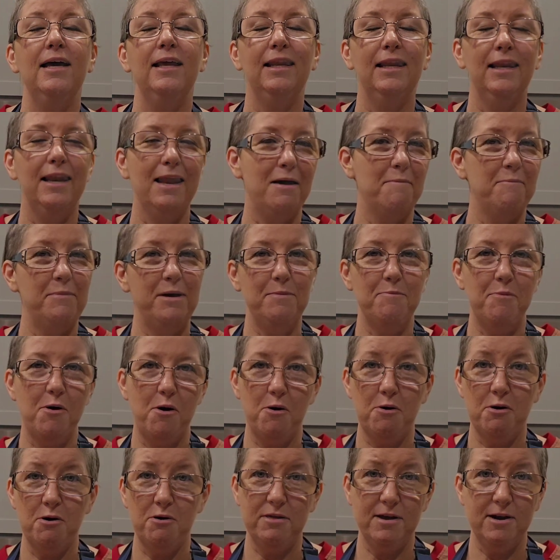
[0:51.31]
let me
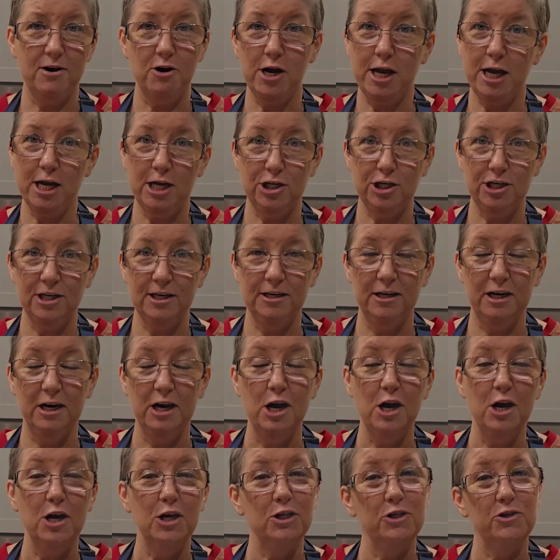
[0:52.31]
borrow their kitchen
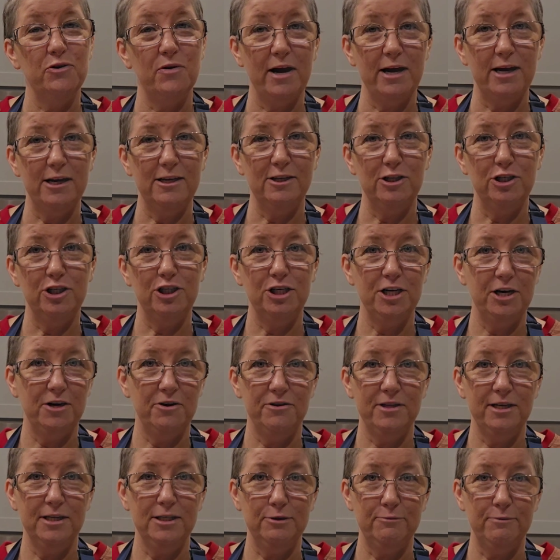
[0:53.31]
so I could share
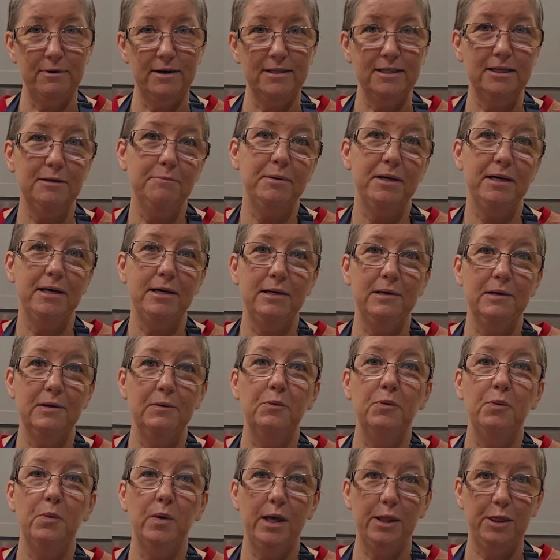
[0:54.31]
this recipe
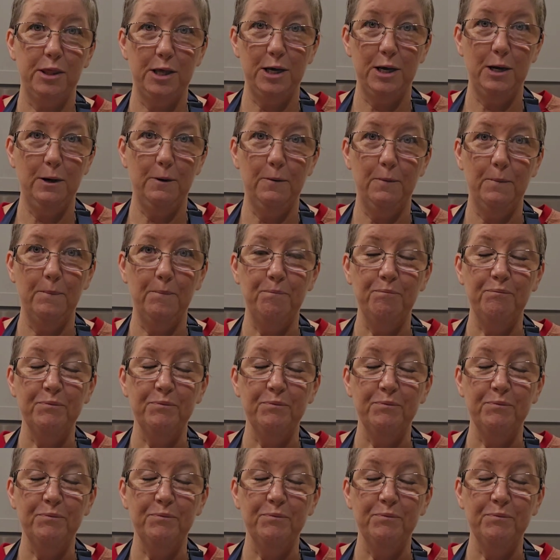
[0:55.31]
with you.